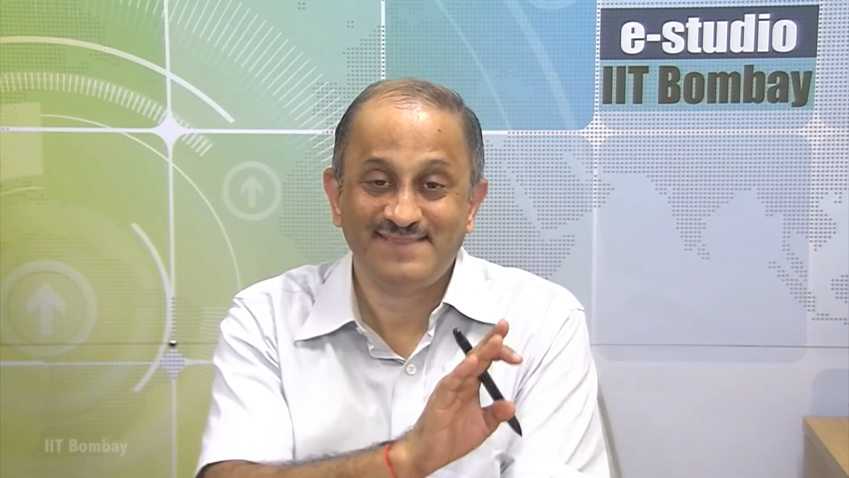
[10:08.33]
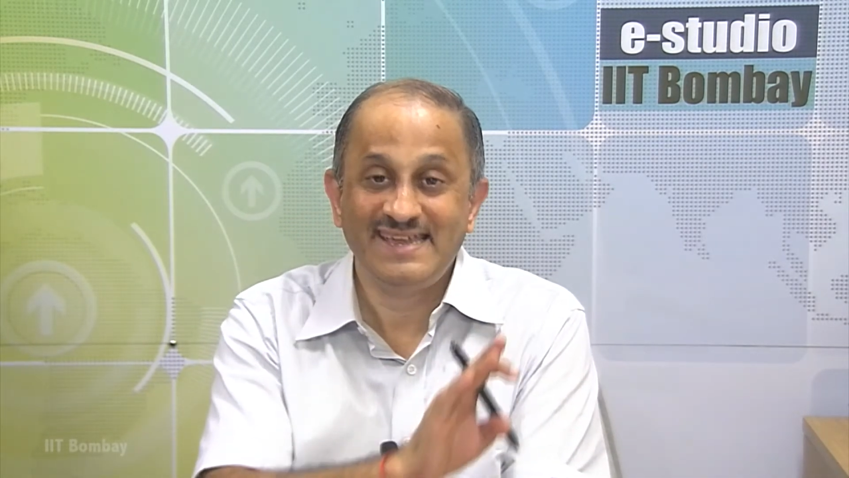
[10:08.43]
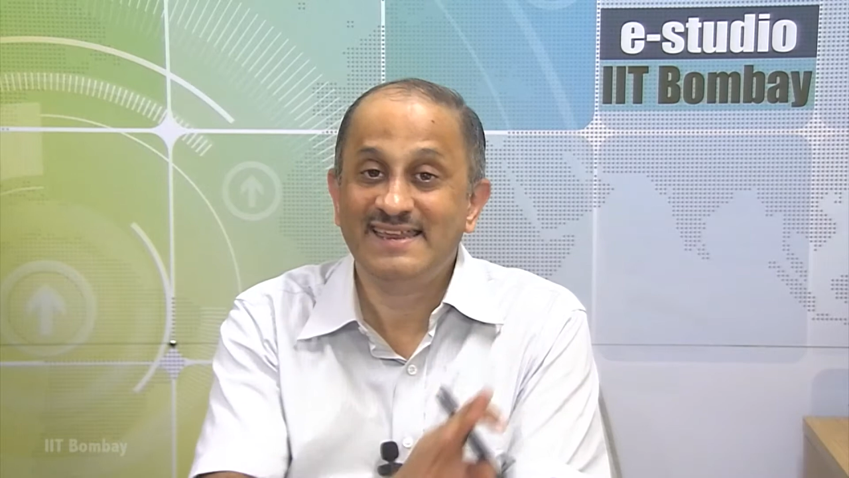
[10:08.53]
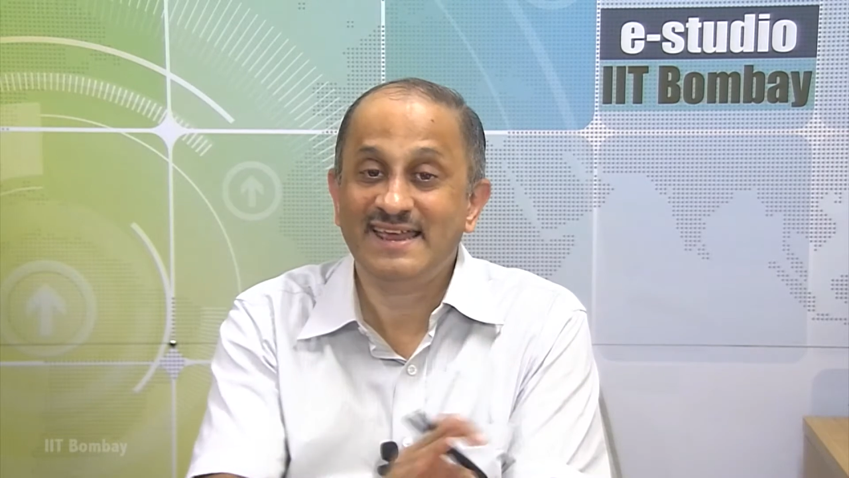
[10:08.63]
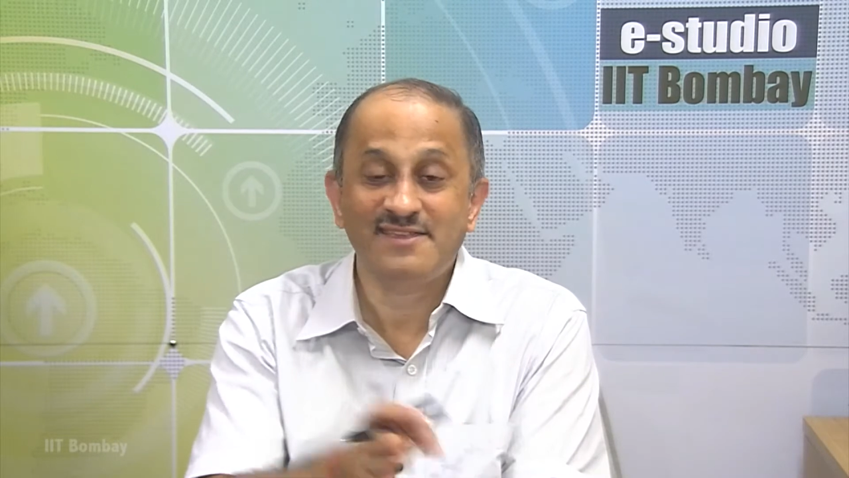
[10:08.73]

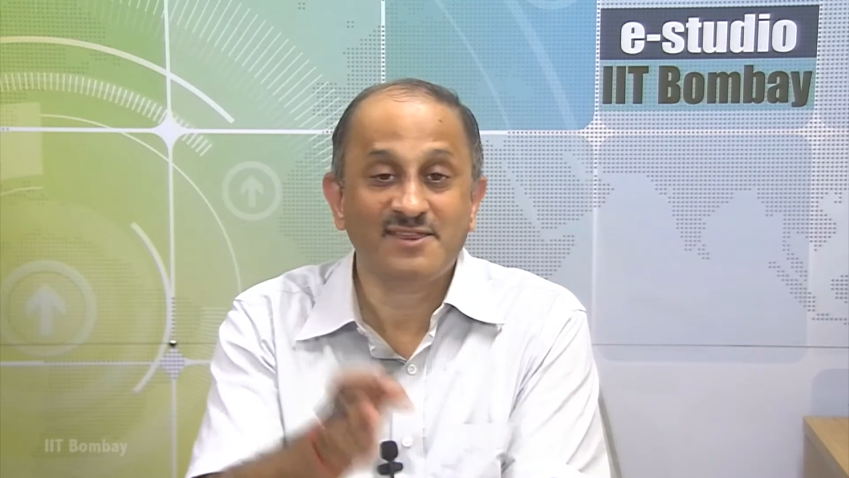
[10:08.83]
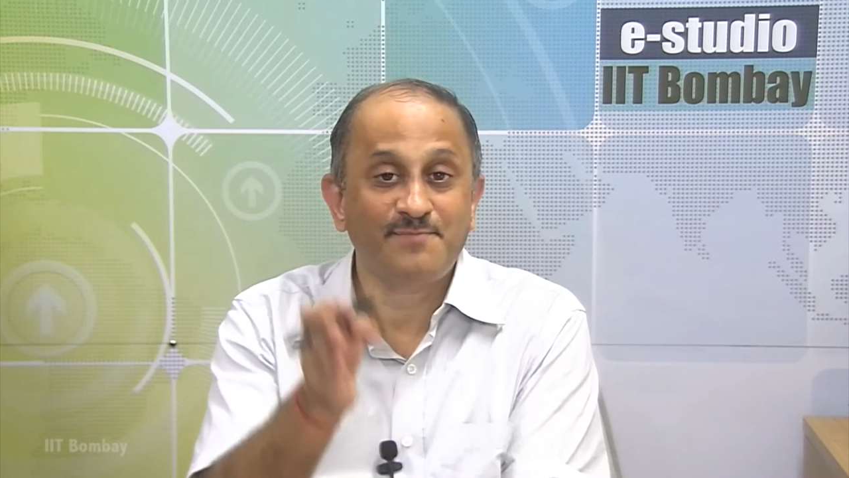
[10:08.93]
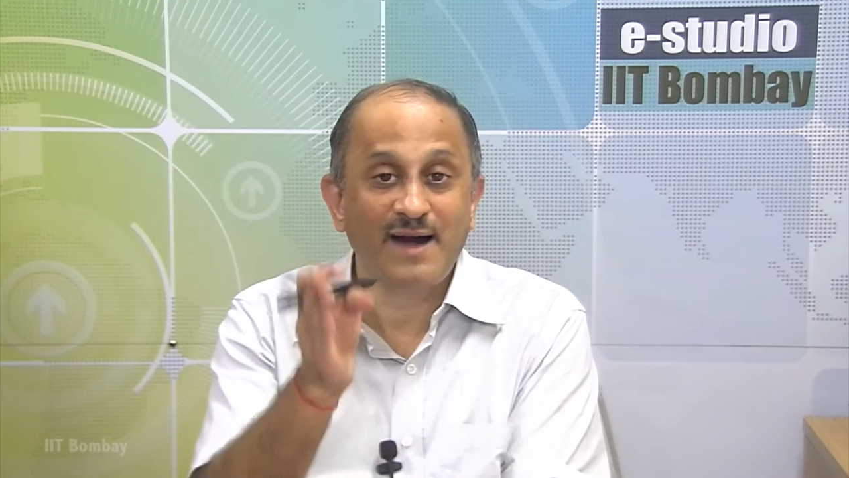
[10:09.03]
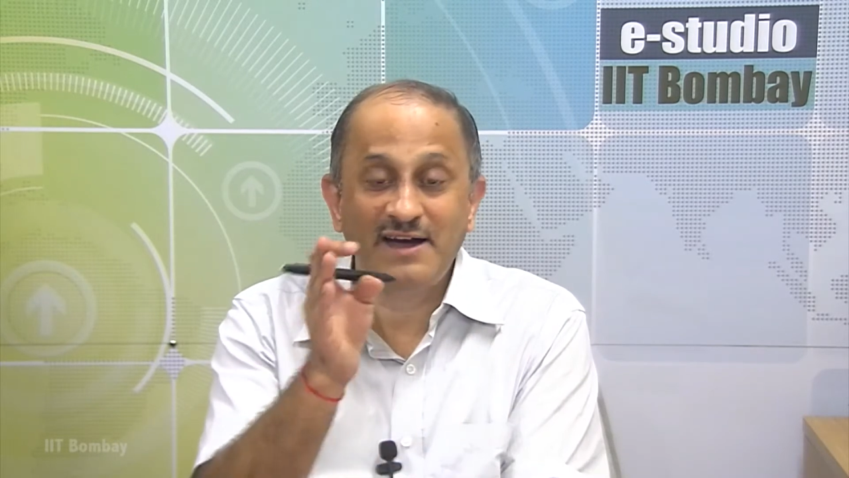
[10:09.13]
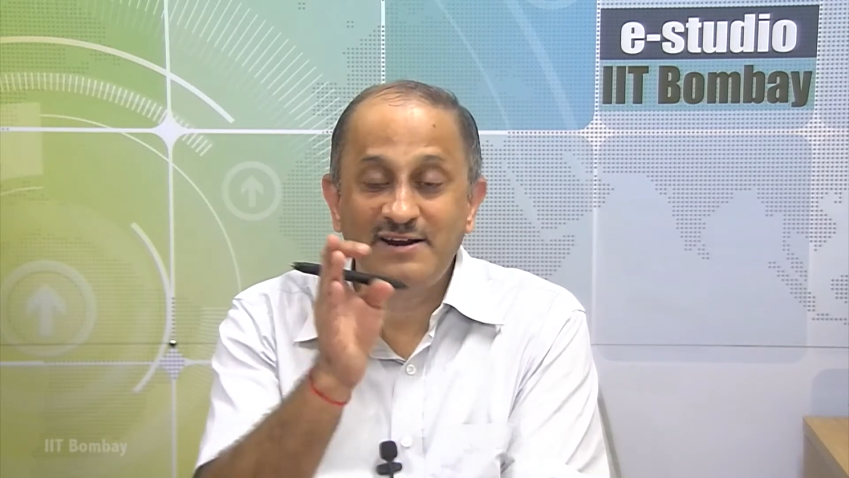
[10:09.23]
e raised to the
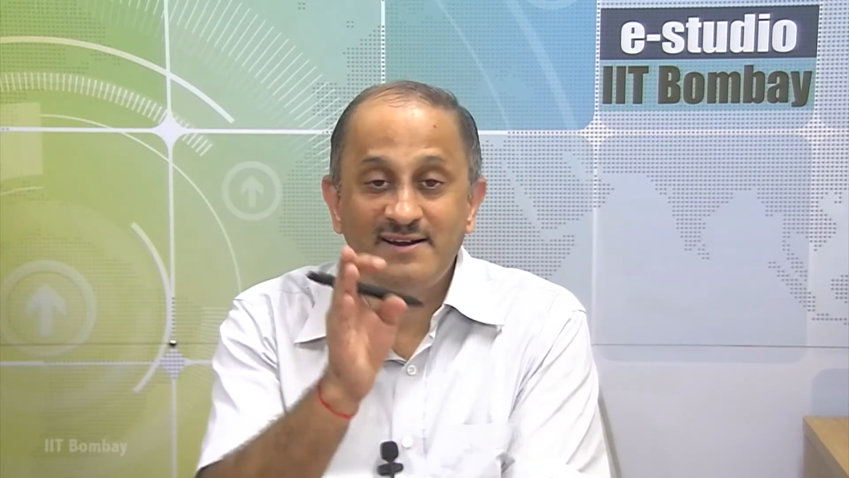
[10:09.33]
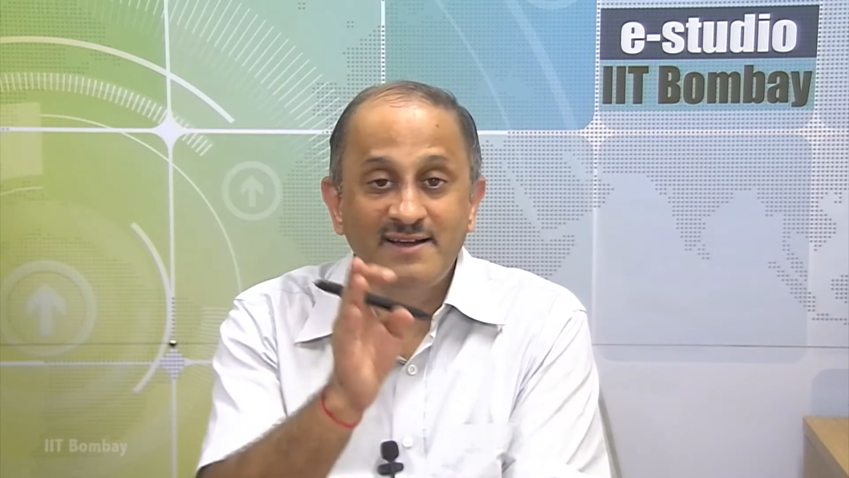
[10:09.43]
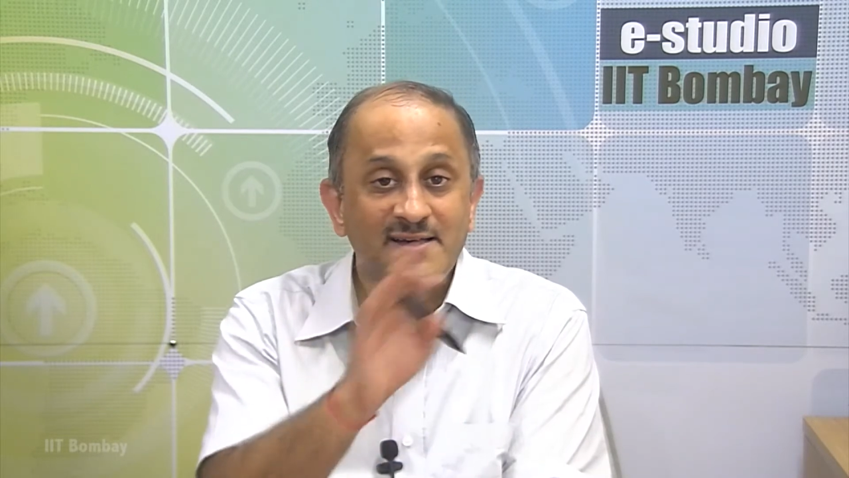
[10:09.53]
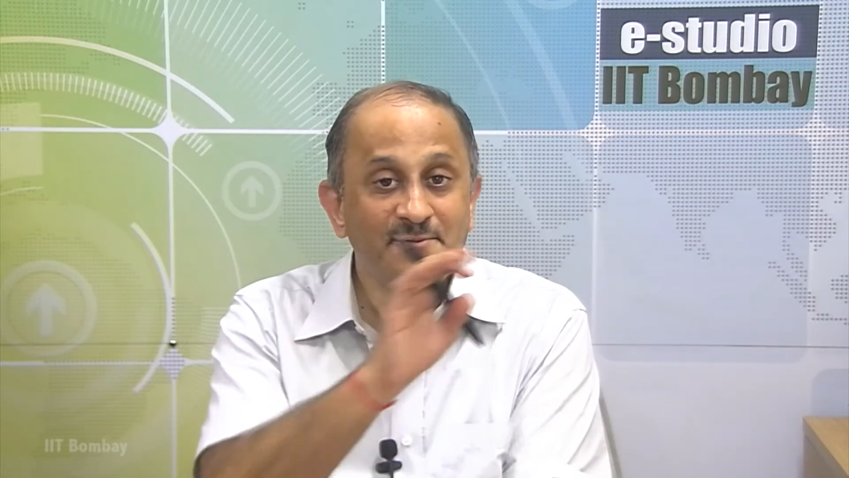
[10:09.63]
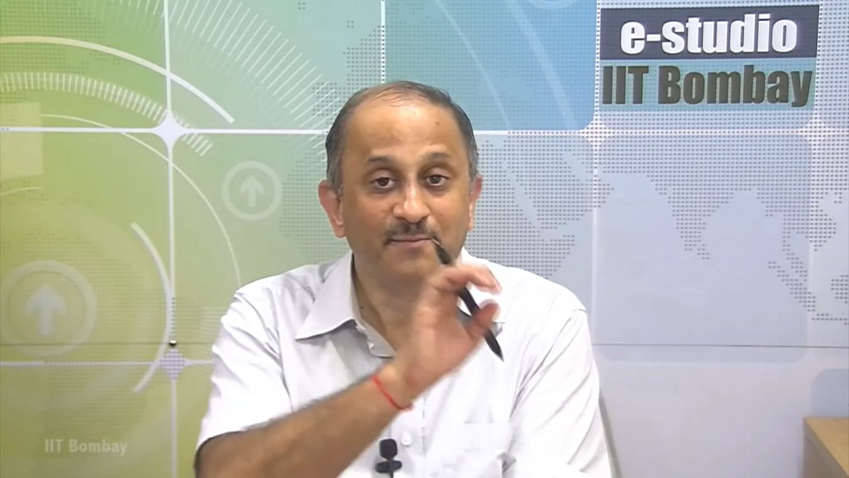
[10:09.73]
power
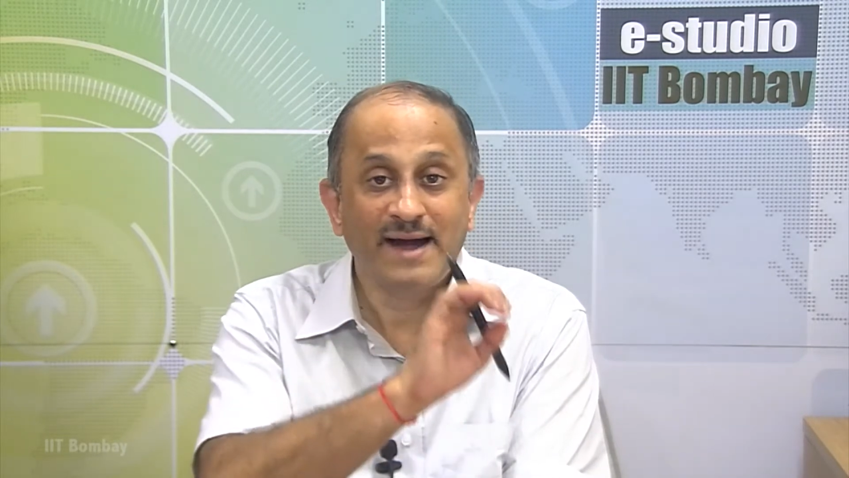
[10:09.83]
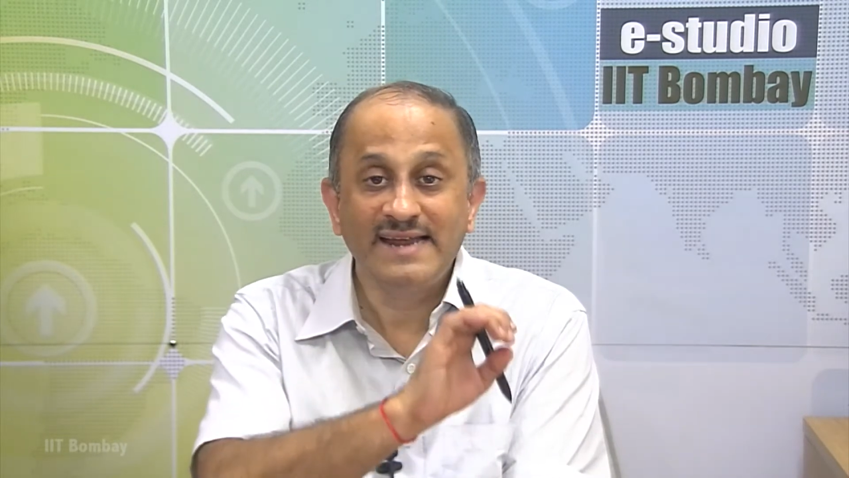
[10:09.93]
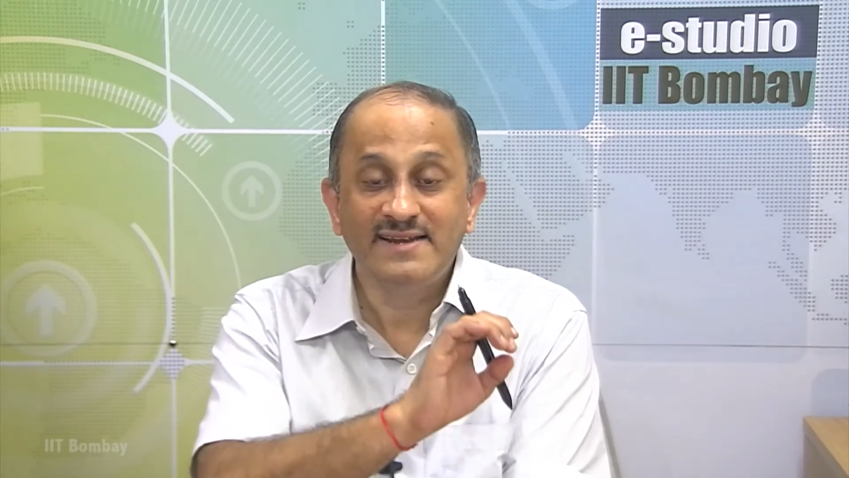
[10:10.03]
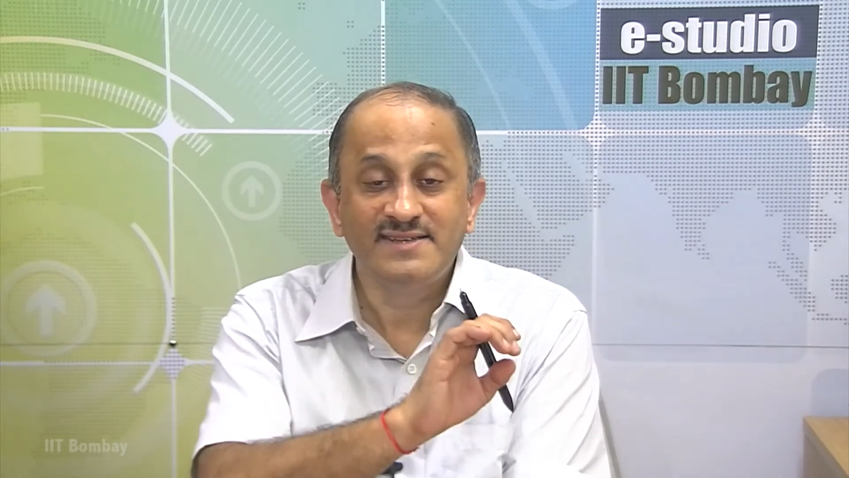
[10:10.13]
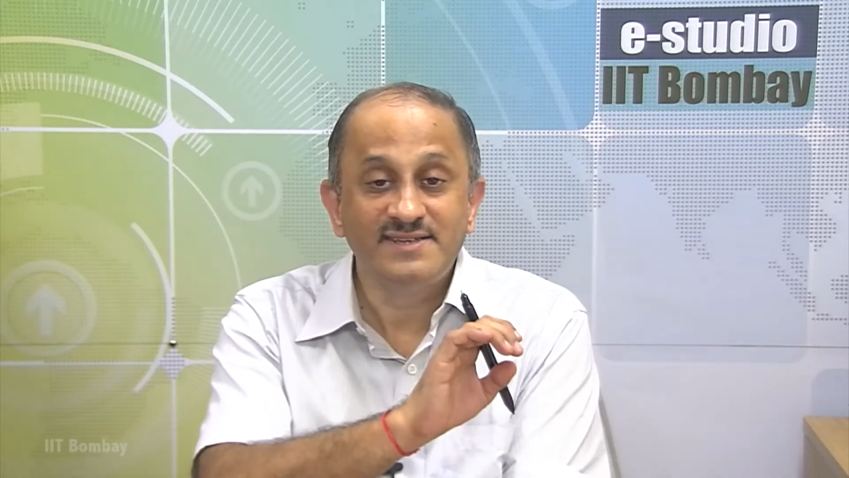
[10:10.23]

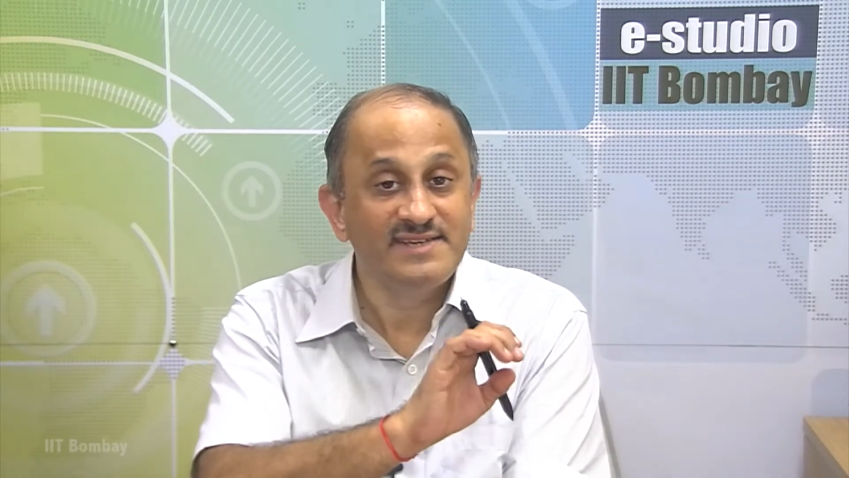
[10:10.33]
minus